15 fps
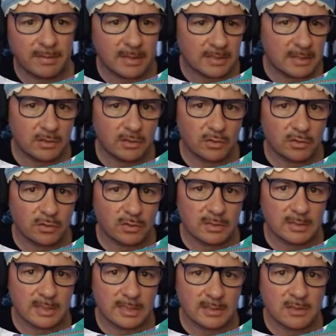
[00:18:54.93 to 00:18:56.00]
us issues
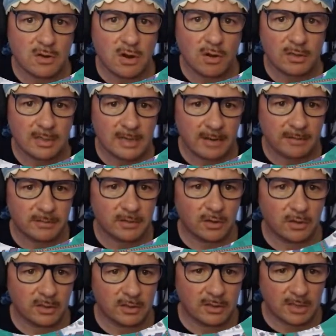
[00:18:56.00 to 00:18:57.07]
because there's not enough
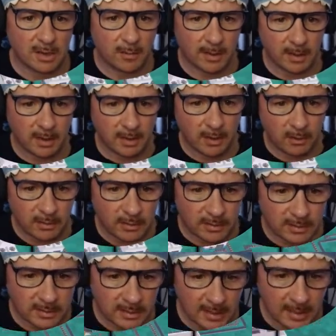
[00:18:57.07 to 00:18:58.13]
circuits going, I
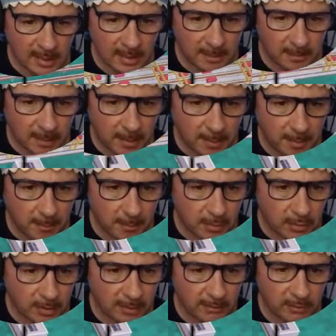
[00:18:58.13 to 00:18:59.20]
noticed. Come on, we
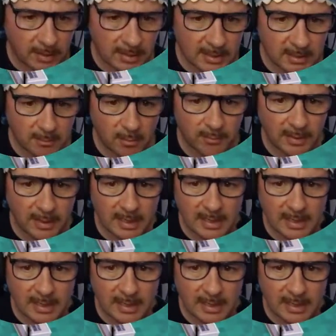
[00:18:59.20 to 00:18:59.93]
should have trains moving in